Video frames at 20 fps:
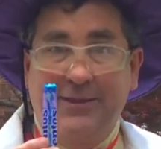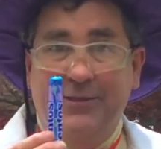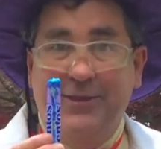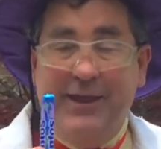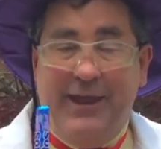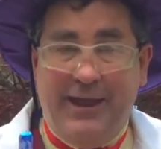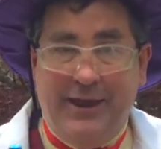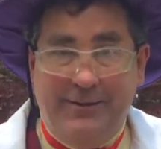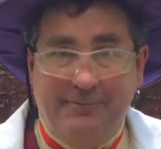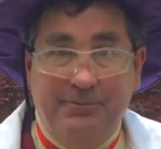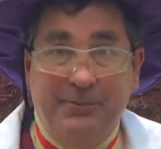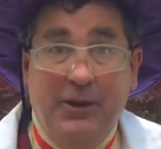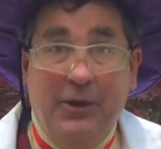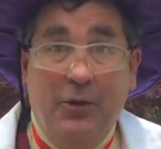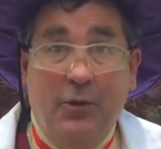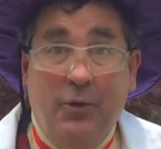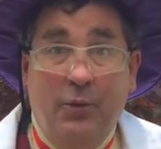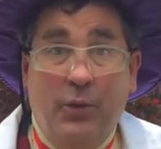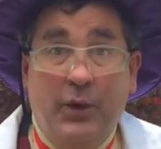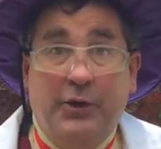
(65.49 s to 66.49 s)
Then
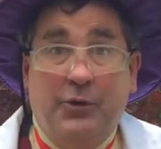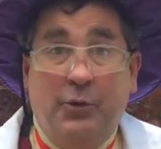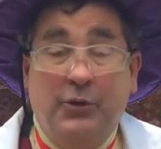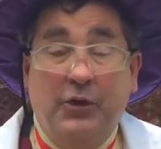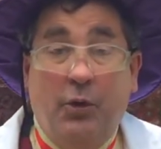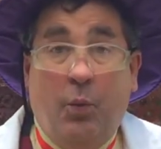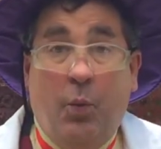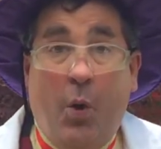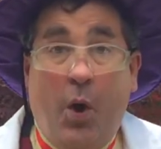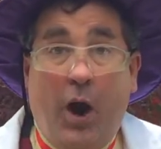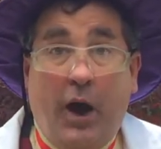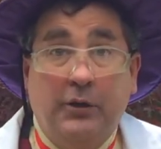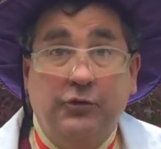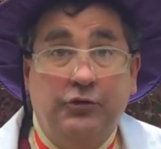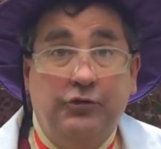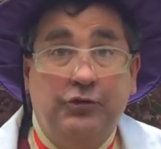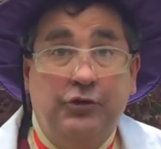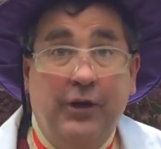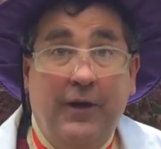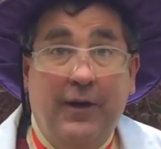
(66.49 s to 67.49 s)
we're going to
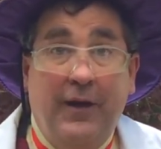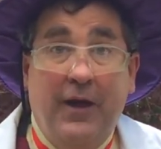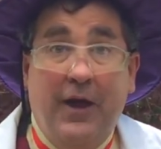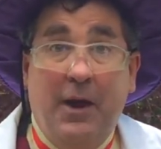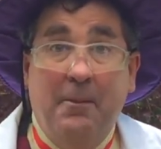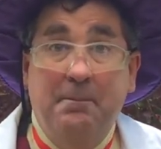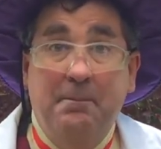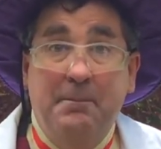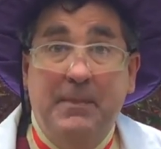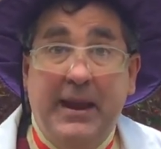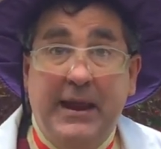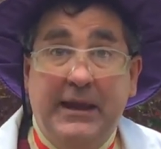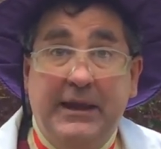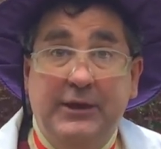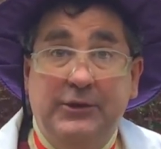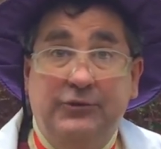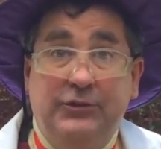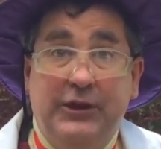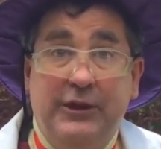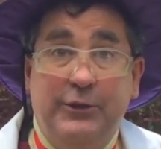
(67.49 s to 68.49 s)
watch
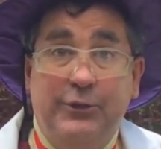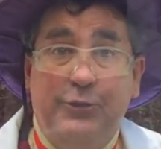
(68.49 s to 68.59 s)
amazing